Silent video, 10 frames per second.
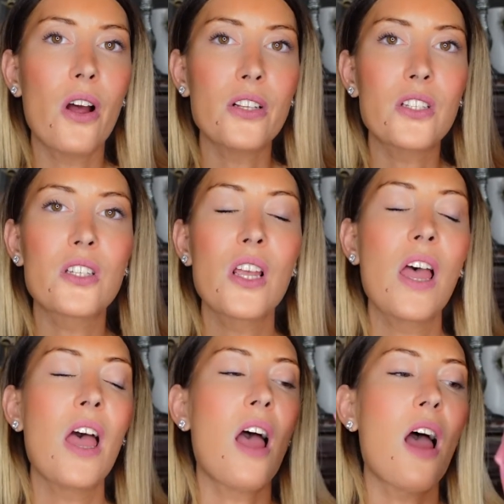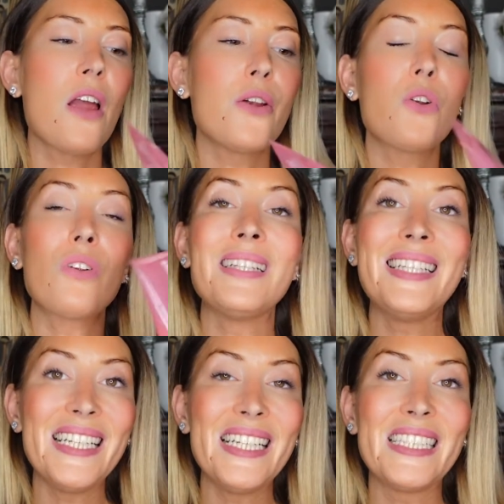
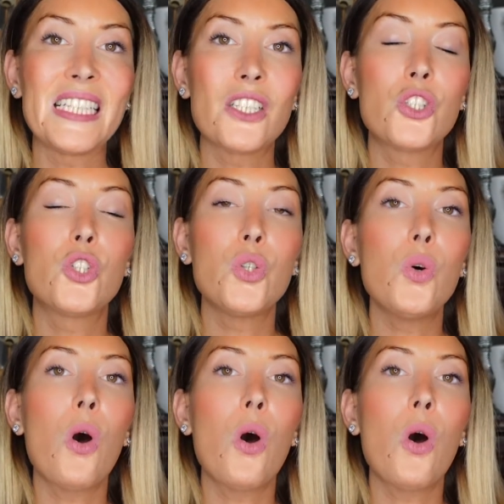don't need to